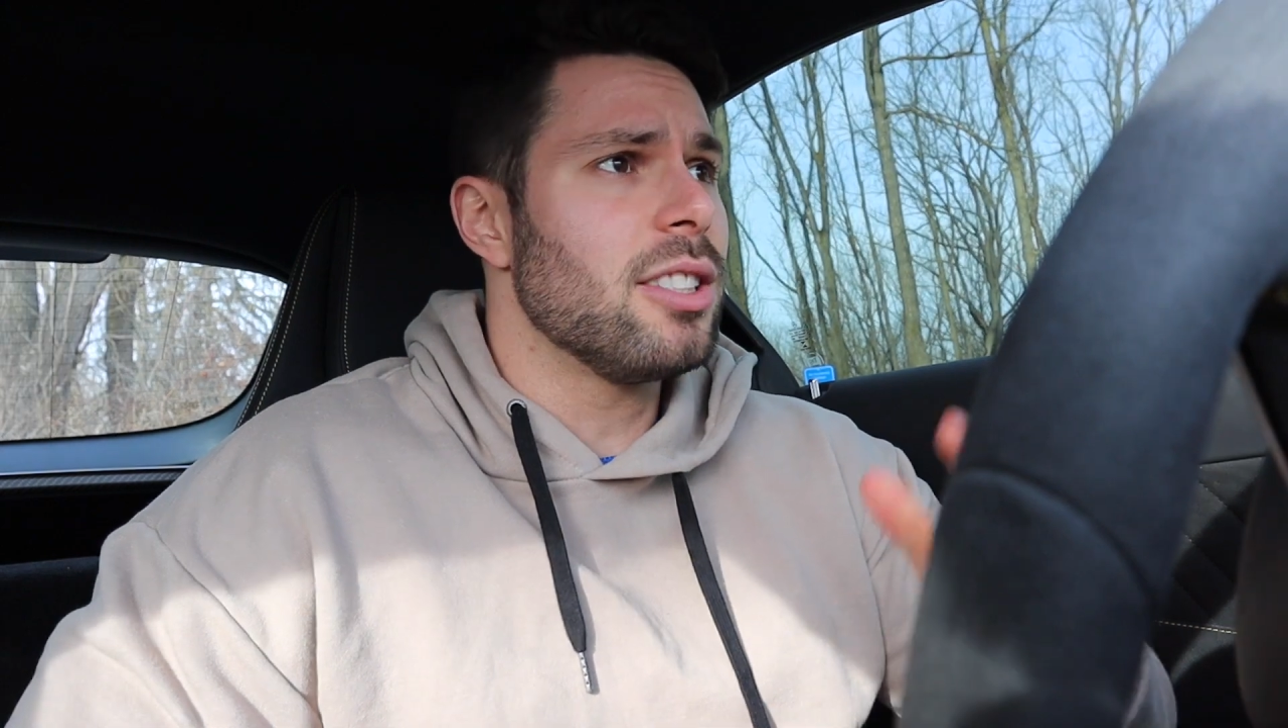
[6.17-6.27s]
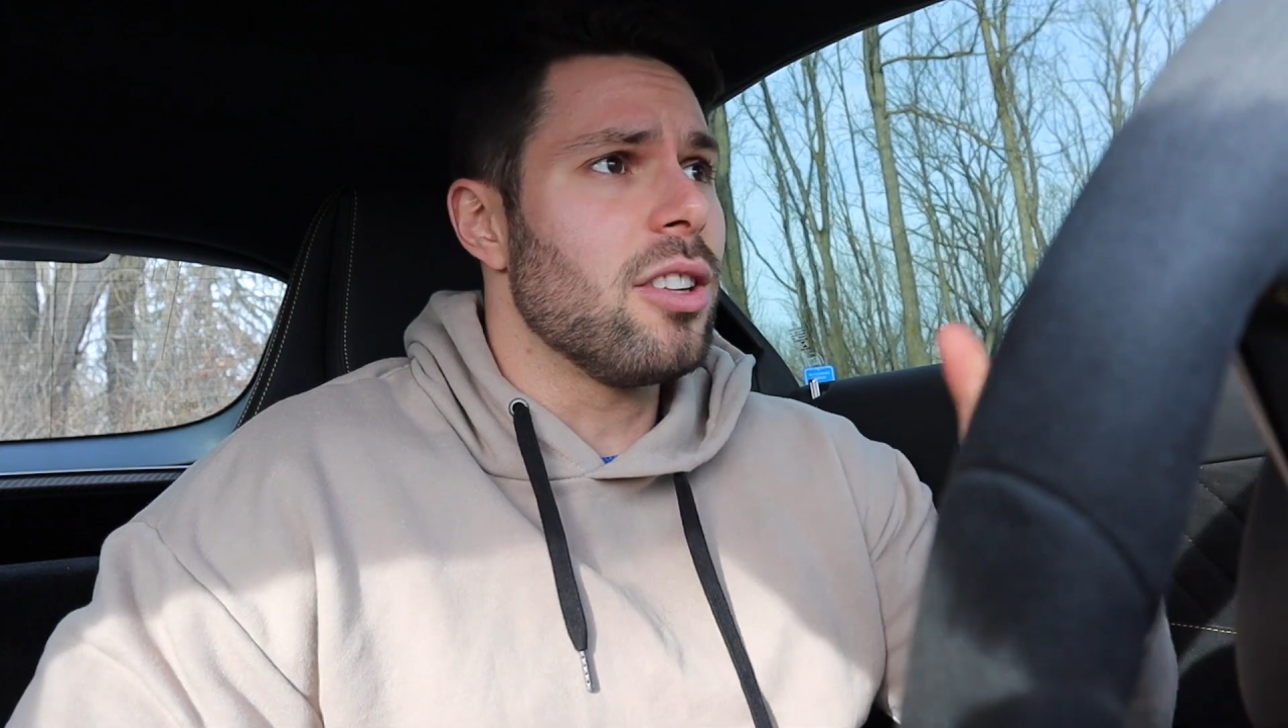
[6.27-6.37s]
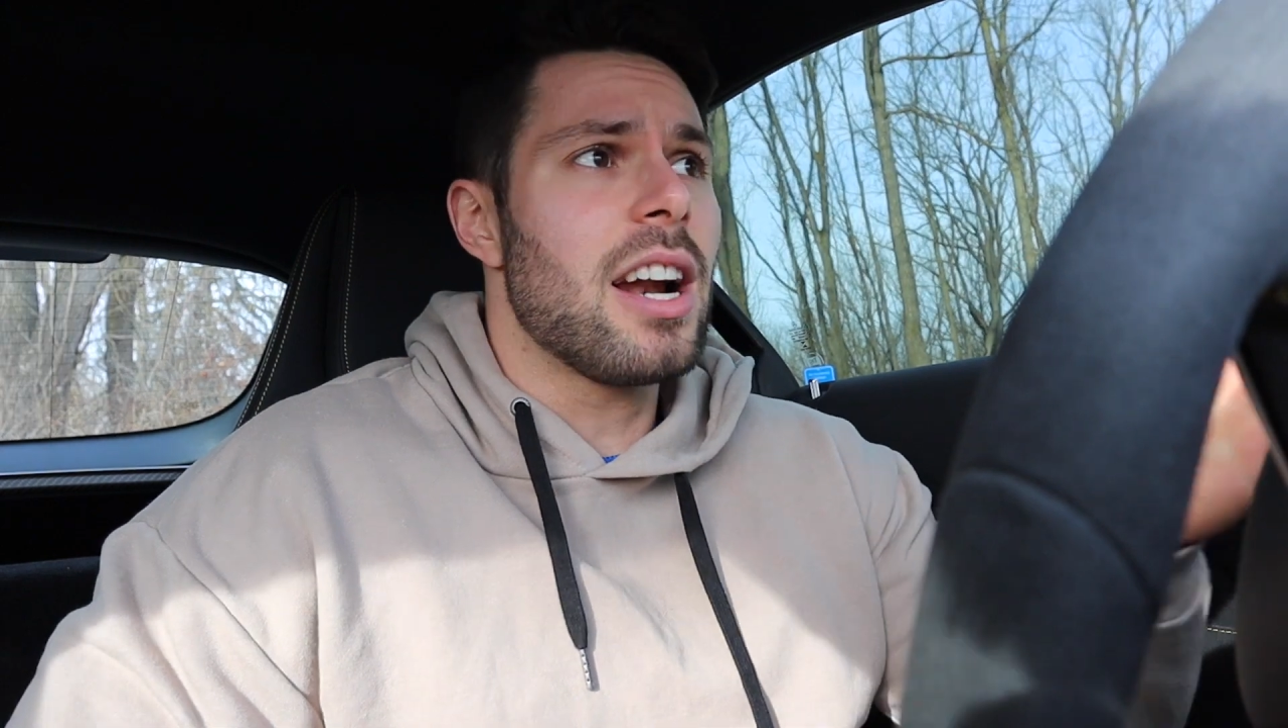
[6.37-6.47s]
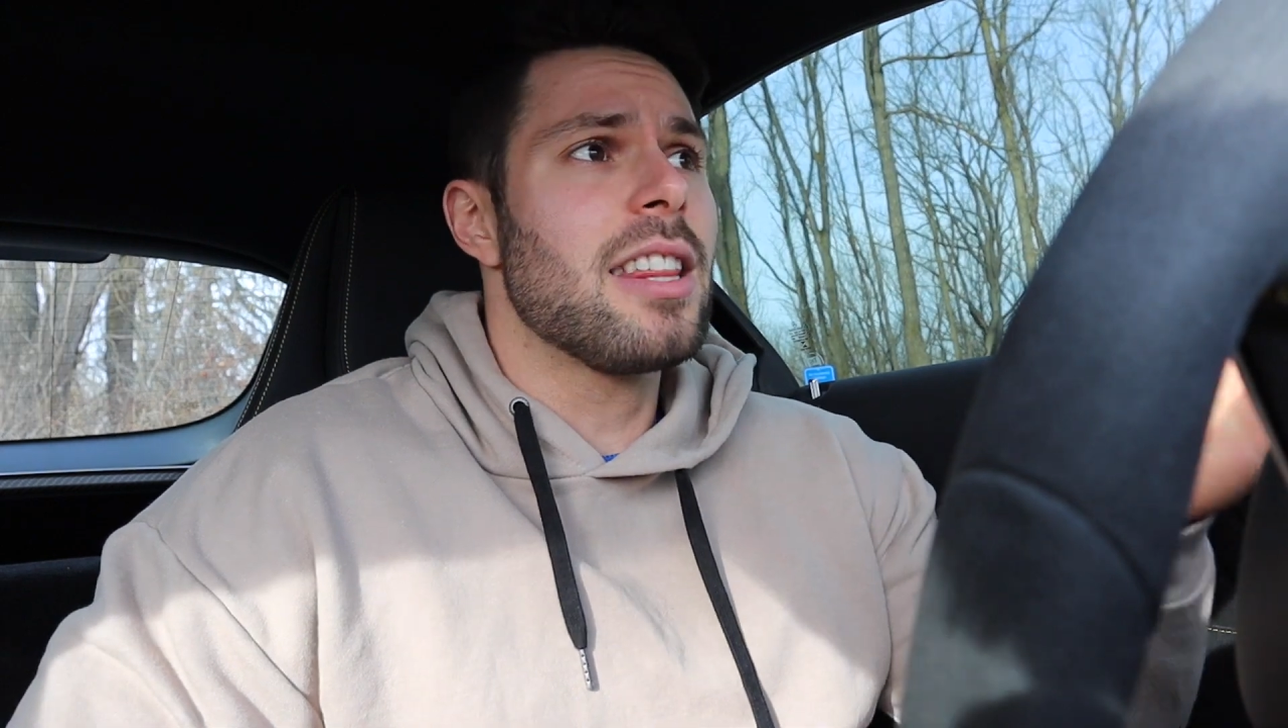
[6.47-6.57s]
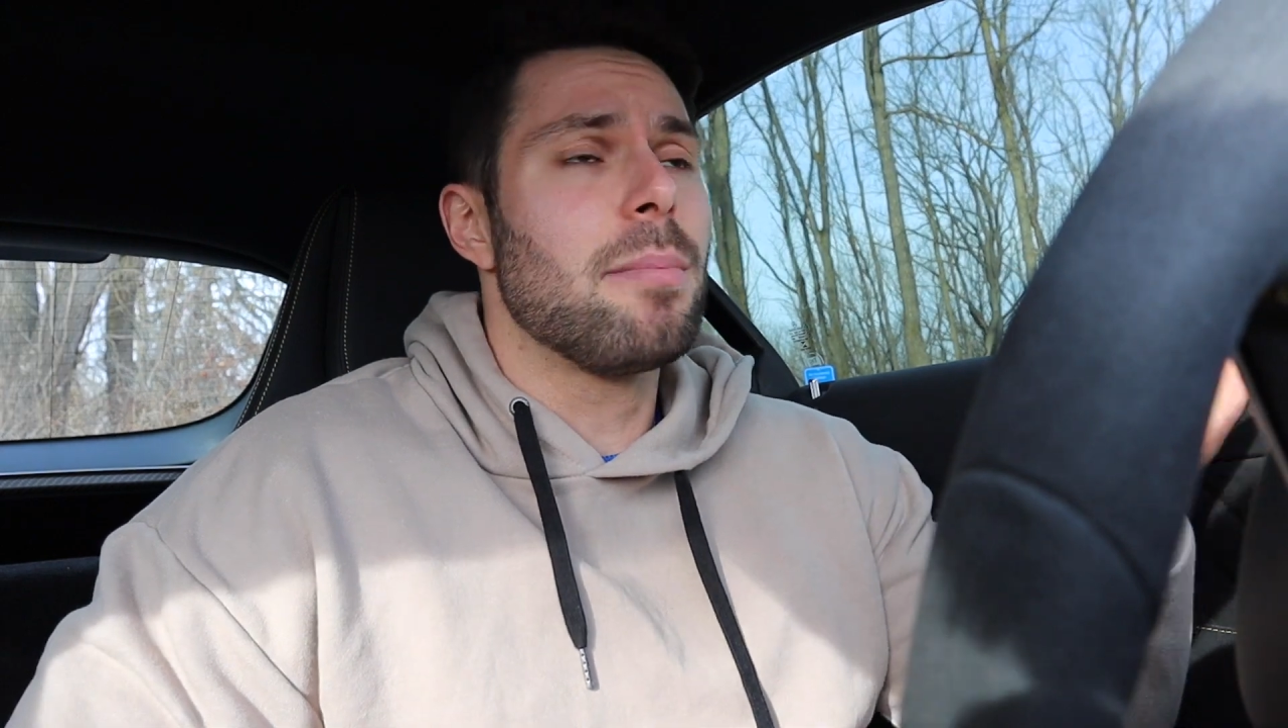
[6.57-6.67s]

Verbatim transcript: a lot of the